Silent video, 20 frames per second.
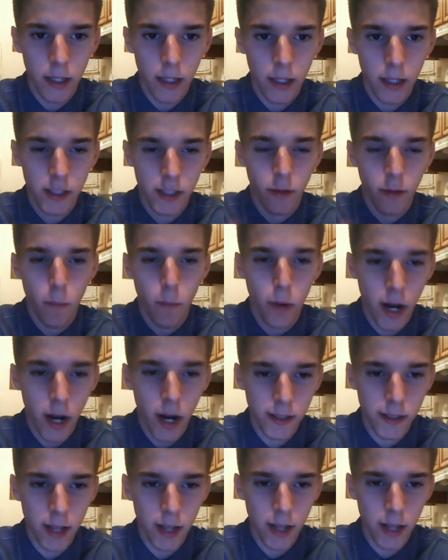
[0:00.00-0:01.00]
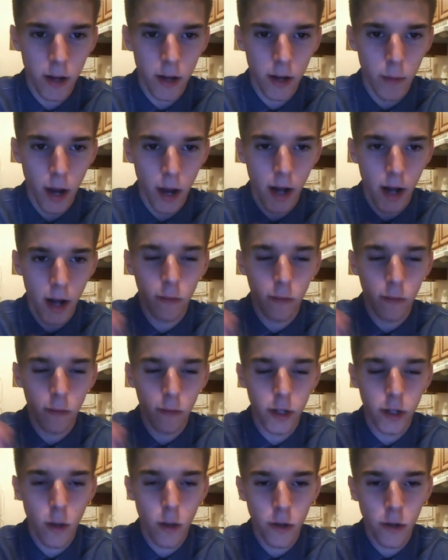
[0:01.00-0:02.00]
This is from Brian Segari. Brian, I don't
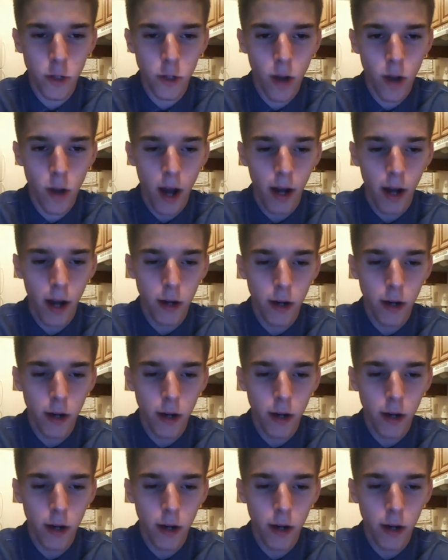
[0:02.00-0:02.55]
really know where you got it.